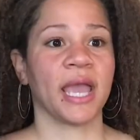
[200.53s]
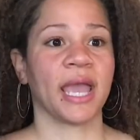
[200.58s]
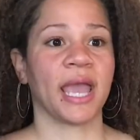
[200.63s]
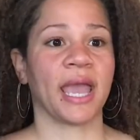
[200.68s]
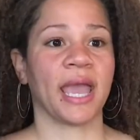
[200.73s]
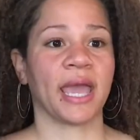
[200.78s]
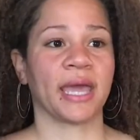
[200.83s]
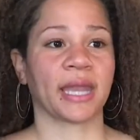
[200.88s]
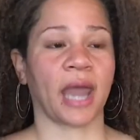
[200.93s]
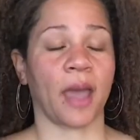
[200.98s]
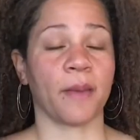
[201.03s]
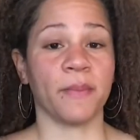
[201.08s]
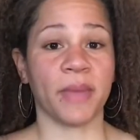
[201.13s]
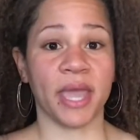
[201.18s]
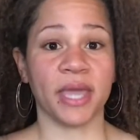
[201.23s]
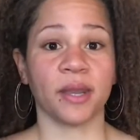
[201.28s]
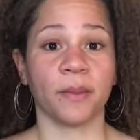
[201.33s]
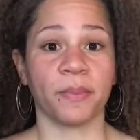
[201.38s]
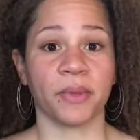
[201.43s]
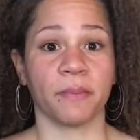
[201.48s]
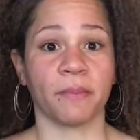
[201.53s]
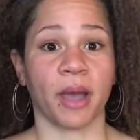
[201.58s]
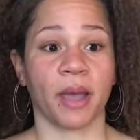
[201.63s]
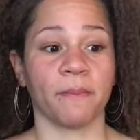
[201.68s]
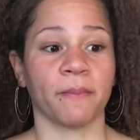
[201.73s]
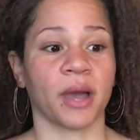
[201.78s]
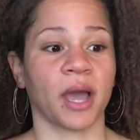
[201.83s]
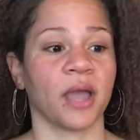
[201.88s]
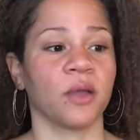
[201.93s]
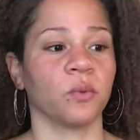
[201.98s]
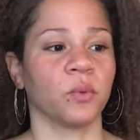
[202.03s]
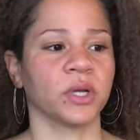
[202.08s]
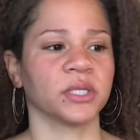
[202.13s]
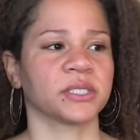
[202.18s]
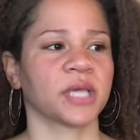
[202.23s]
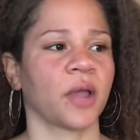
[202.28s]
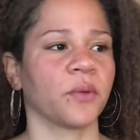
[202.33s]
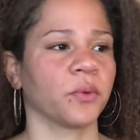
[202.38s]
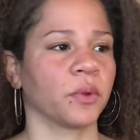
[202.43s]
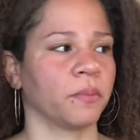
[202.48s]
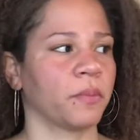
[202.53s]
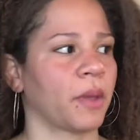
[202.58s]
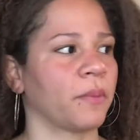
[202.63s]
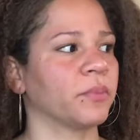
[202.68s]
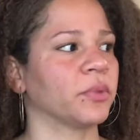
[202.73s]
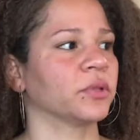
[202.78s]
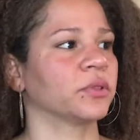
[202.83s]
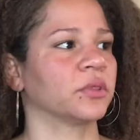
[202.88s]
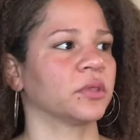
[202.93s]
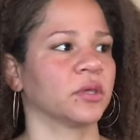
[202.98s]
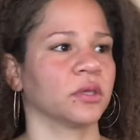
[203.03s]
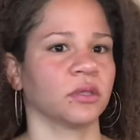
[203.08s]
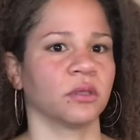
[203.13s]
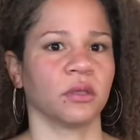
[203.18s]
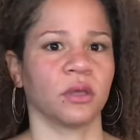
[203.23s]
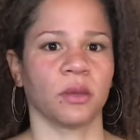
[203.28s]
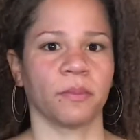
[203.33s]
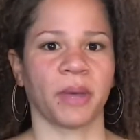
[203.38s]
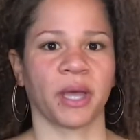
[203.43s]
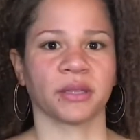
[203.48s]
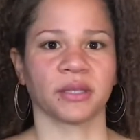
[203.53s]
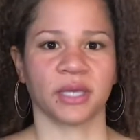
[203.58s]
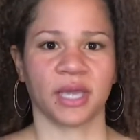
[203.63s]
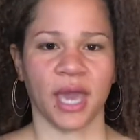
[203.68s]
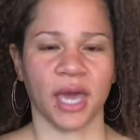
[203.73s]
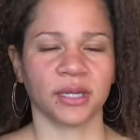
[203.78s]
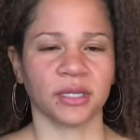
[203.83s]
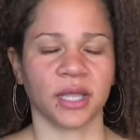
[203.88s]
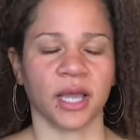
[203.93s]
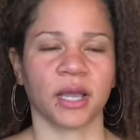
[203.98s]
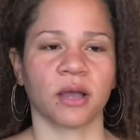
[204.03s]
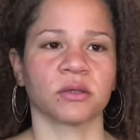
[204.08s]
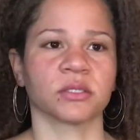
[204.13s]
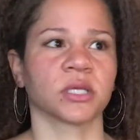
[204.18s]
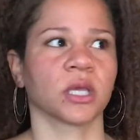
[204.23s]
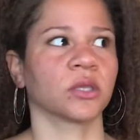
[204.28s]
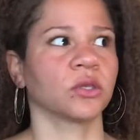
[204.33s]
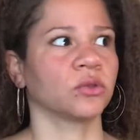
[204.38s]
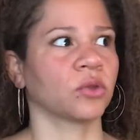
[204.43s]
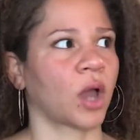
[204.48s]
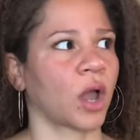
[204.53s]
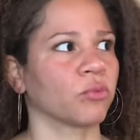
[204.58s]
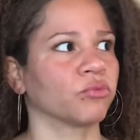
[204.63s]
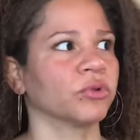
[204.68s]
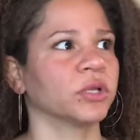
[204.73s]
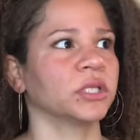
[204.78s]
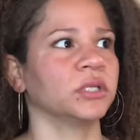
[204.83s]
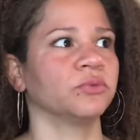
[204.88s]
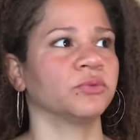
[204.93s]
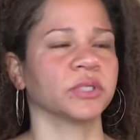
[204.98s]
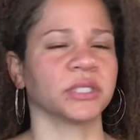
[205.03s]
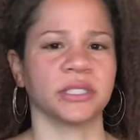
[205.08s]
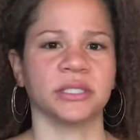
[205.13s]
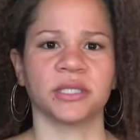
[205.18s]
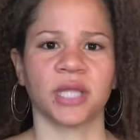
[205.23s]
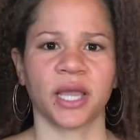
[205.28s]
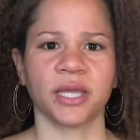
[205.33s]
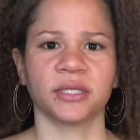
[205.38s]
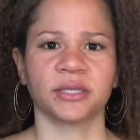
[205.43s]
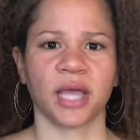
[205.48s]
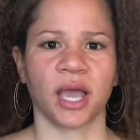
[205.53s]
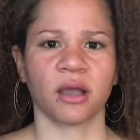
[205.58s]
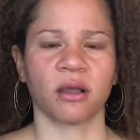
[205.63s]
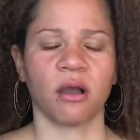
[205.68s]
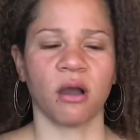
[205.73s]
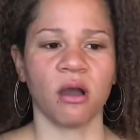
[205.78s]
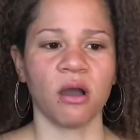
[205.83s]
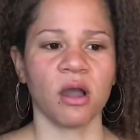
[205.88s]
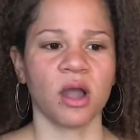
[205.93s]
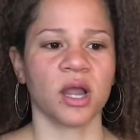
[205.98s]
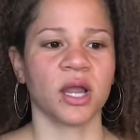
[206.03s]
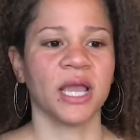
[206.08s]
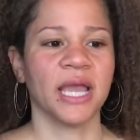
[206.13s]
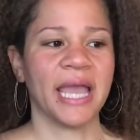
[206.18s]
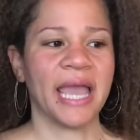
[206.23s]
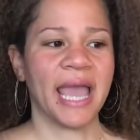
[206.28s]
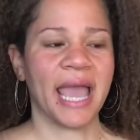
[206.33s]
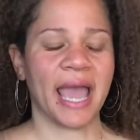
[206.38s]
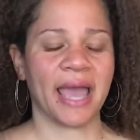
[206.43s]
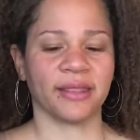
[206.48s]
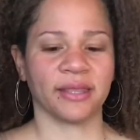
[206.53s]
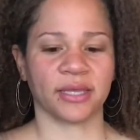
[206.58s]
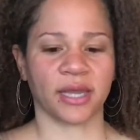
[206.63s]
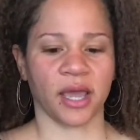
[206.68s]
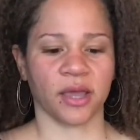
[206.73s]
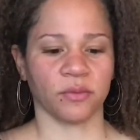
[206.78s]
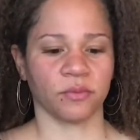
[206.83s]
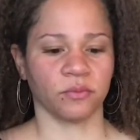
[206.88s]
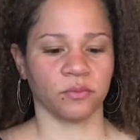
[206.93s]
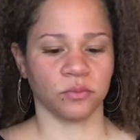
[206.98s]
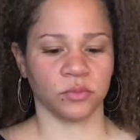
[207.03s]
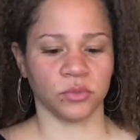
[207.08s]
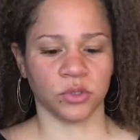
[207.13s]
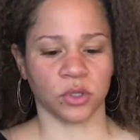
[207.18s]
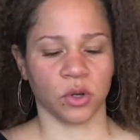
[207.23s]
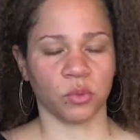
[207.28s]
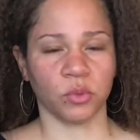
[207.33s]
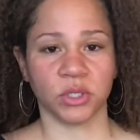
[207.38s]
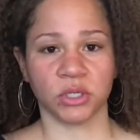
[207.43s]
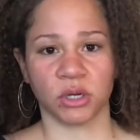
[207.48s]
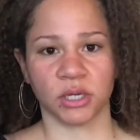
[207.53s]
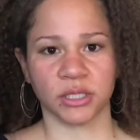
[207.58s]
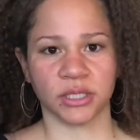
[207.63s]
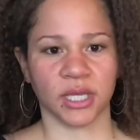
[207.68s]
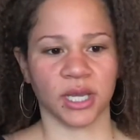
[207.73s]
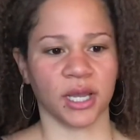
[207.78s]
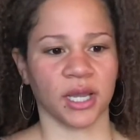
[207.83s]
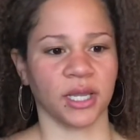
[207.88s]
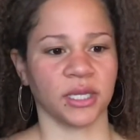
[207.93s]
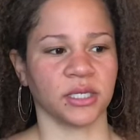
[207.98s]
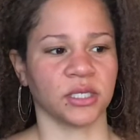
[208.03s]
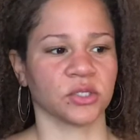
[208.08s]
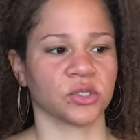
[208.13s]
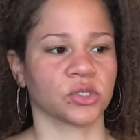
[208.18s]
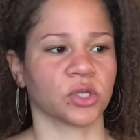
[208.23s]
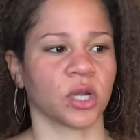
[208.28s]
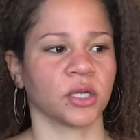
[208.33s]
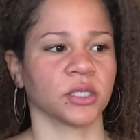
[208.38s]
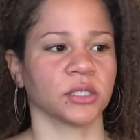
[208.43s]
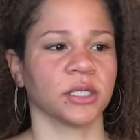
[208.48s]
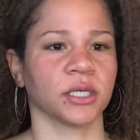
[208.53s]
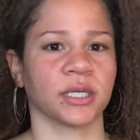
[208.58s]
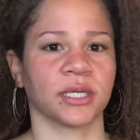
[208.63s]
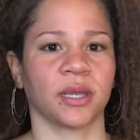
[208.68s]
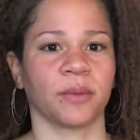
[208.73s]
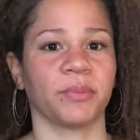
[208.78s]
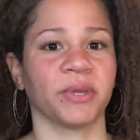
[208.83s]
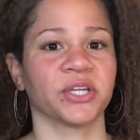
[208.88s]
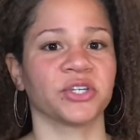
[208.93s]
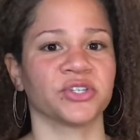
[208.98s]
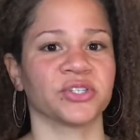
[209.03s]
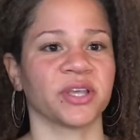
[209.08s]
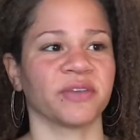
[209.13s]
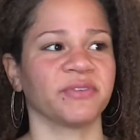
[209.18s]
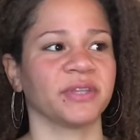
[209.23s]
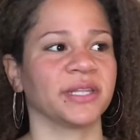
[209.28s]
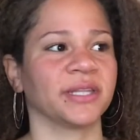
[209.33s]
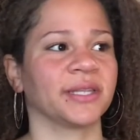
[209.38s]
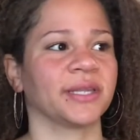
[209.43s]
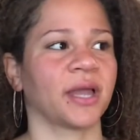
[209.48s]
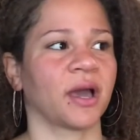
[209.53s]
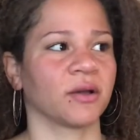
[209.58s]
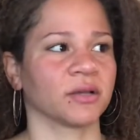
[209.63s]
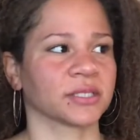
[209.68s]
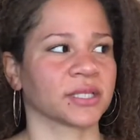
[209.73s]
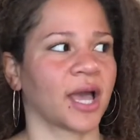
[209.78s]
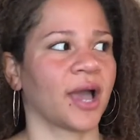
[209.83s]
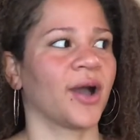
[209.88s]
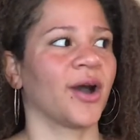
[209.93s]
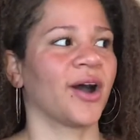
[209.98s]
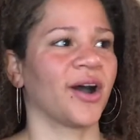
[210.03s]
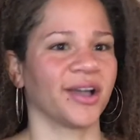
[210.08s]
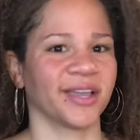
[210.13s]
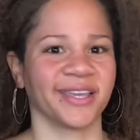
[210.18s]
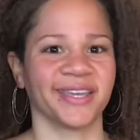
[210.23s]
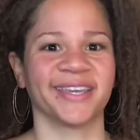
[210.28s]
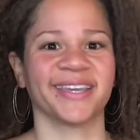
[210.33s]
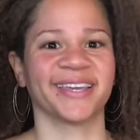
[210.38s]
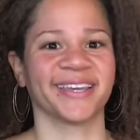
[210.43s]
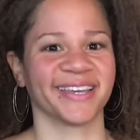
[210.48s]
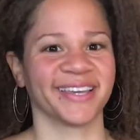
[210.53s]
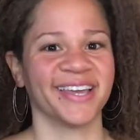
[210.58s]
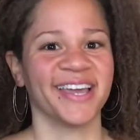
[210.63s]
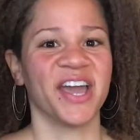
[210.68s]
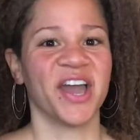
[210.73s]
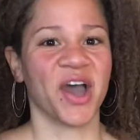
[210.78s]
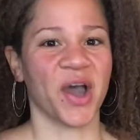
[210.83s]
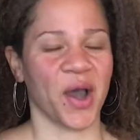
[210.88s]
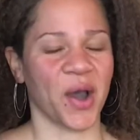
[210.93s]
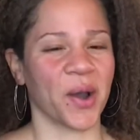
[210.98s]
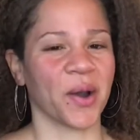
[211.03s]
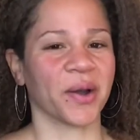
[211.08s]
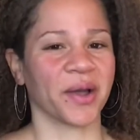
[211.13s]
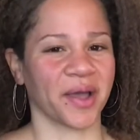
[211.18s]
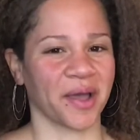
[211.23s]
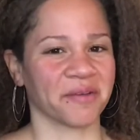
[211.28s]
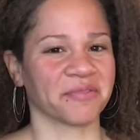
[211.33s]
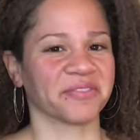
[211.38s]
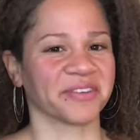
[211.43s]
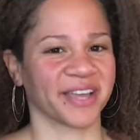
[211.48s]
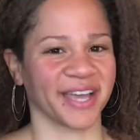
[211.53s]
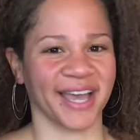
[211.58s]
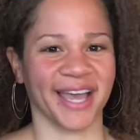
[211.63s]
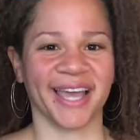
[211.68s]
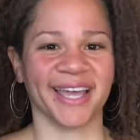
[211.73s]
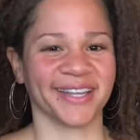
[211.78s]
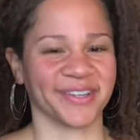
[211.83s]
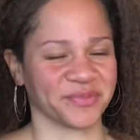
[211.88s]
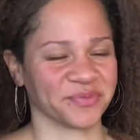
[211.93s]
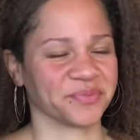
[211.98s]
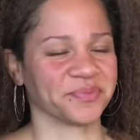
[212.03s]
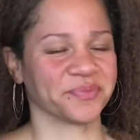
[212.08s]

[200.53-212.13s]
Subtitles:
And I made up in my mind, once I remembered about the Cadillac, I was like, I really like that car. And then I, went online and started looking up pictures of it. And then I was like, oh yeah, I forgot.